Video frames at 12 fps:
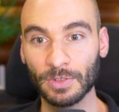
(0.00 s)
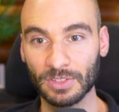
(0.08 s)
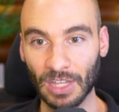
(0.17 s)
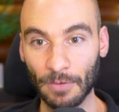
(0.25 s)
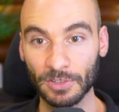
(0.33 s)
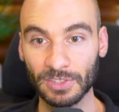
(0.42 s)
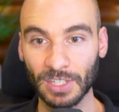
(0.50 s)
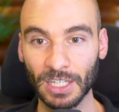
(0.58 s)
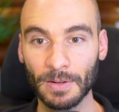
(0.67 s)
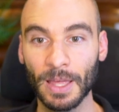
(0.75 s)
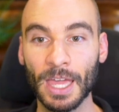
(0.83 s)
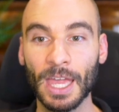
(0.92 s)
de
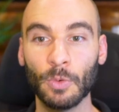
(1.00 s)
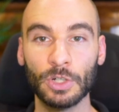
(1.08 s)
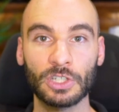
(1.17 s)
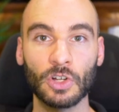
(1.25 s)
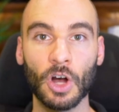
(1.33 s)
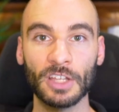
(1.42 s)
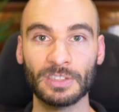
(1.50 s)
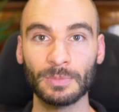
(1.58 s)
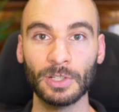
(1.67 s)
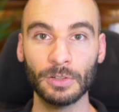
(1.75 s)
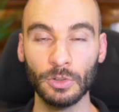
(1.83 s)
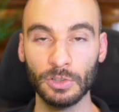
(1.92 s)
deficit, which caused them
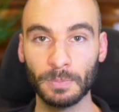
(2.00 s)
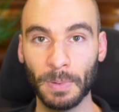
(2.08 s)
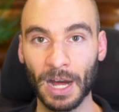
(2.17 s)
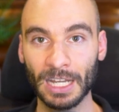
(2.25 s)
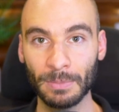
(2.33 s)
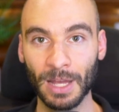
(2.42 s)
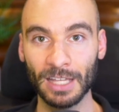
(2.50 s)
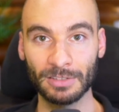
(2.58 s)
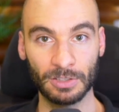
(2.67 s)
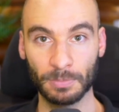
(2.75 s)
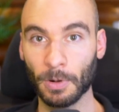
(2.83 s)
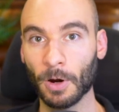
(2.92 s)
to lose body
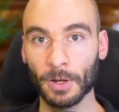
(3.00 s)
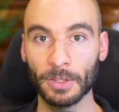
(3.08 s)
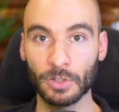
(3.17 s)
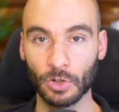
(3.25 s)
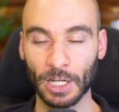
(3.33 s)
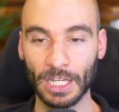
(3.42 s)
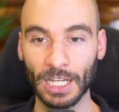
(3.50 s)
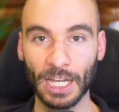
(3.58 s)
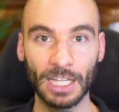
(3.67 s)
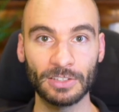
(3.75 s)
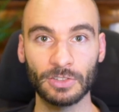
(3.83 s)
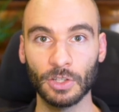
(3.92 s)
mass. It's part of the training,
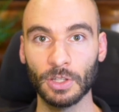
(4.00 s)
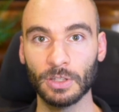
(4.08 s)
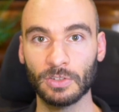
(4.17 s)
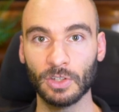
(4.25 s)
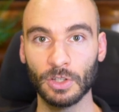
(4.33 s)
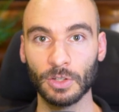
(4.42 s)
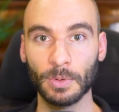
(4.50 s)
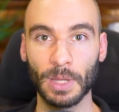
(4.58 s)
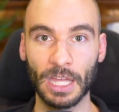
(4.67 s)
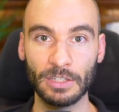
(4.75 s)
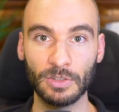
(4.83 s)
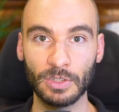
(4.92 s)
I guess, to, to
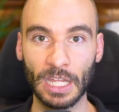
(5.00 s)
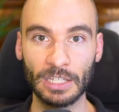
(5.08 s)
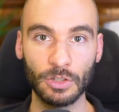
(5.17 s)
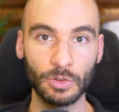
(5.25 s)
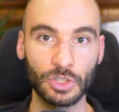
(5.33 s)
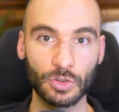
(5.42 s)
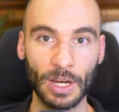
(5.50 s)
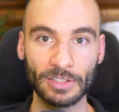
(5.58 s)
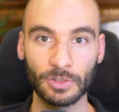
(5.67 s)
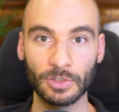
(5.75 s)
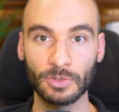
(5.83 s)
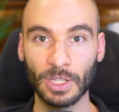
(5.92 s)
in, induce
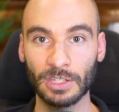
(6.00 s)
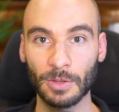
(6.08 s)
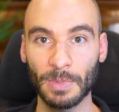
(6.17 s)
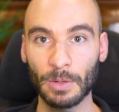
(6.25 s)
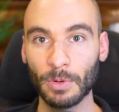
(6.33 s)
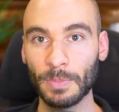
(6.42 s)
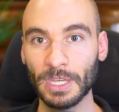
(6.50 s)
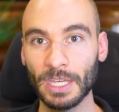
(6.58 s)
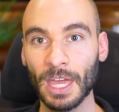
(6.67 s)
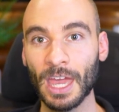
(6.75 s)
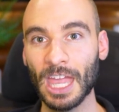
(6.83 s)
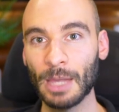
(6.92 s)
stressors so that the men would
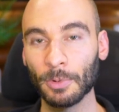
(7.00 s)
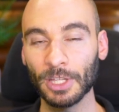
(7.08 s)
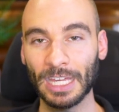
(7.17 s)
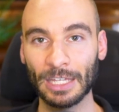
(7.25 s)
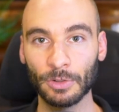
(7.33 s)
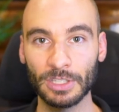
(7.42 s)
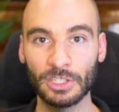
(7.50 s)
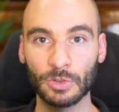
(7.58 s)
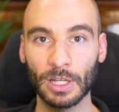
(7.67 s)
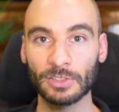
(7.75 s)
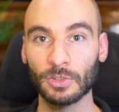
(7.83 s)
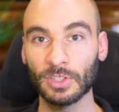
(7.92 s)
be able to handle these
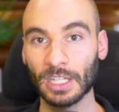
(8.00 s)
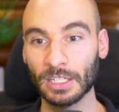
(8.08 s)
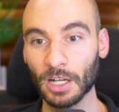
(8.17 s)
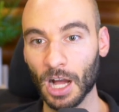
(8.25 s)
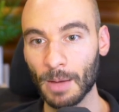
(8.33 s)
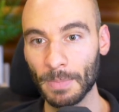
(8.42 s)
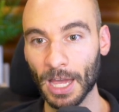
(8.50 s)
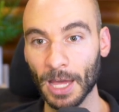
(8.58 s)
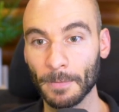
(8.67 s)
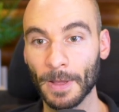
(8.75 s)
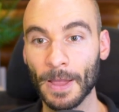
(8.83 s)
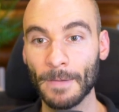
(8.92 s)
stressors in
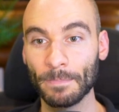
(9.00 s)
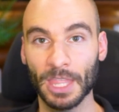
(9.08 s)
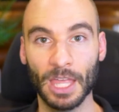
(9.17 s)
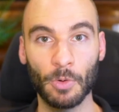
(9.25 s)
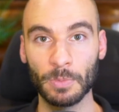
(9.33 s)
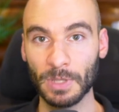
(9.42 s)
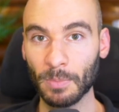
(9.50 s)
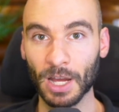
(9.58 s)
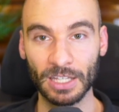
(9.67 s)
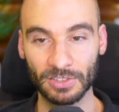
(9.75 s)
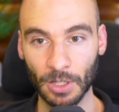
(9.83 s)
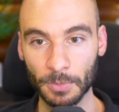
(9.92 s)
combat. That would be
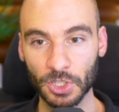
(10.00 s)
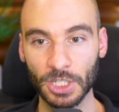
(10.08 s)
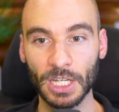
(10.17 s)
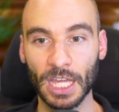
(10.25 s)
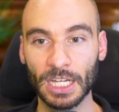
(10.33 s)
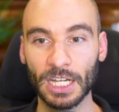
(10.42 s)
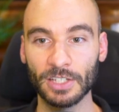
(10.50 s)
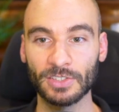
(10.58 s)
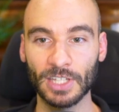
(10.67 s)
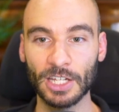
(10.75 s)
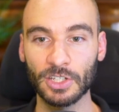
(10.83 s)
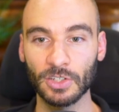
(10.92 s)
my assumption. And then
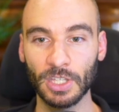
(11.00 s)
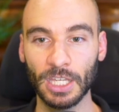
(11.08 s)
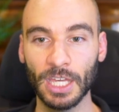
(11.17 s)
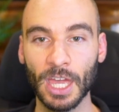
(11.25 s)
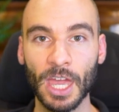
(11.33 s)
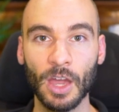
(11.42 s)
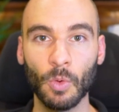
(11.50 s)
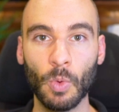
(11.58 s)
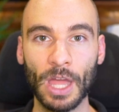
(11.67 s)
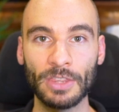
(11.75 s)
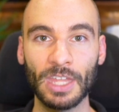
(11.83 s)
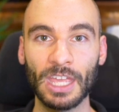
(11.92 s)
essentially
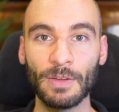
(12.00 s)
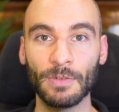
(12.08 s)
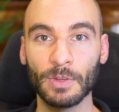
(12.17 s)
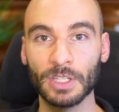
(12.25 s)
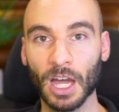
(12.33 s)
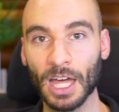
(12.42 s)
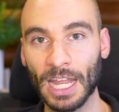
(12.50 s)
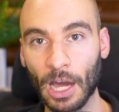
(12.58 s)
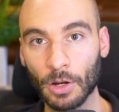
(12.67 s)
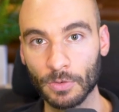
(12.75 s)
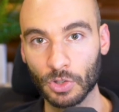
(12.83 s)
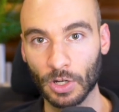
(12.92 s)
when they got
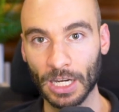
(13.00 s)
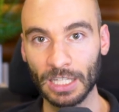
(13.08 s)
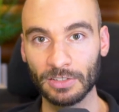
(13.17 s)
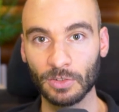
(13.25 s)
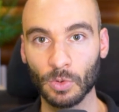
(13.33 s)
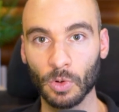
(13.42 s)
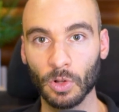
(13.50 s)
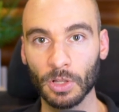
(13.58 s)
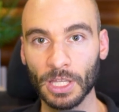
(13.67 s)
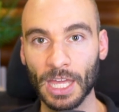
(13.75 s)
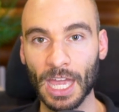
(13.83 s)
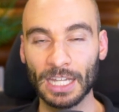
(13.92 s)
out of training
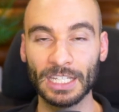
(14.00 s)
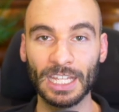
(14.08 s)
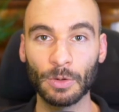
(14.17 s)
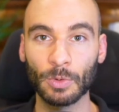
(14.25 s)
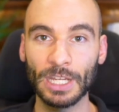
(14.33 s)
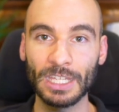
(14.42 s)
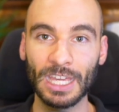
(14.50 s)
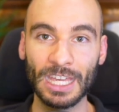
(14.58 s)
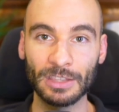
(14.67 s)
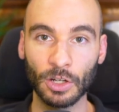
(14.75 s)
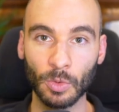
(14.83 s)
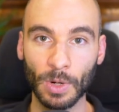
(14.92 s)
school, and then they
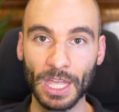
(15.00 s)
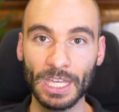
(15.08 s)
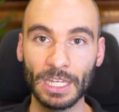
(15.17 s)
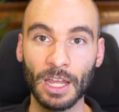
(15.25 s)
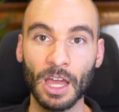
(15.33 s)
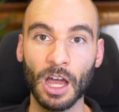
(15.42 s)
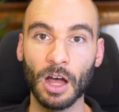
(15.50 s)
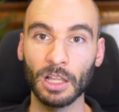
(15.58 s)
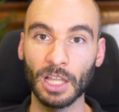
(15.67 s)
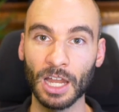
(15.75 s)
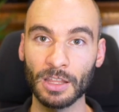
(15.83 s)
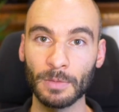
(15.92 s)
regained their weight,
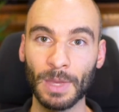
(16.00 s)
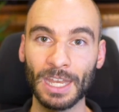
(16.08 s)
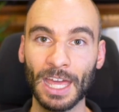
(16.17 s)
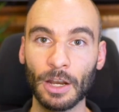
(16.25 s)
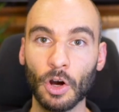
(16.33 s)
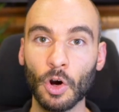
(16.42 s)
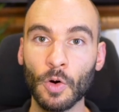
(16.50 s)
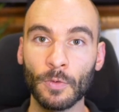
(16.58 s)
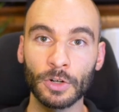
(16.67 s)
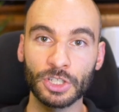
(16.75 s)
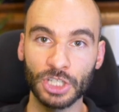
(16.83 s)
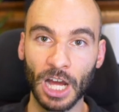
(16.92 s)
a lot of the men had
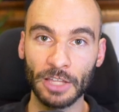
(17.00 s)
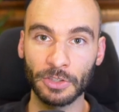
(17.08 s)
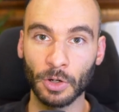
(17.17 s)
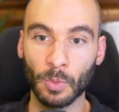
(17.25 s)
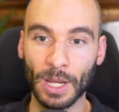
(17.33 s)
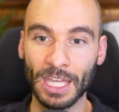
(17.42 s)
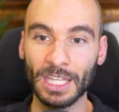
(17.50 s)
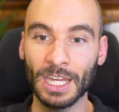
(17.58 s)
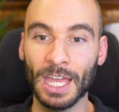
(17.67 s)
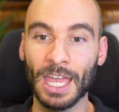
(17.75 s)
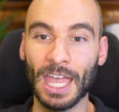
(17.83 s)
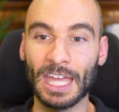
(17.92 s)
overshot their weight,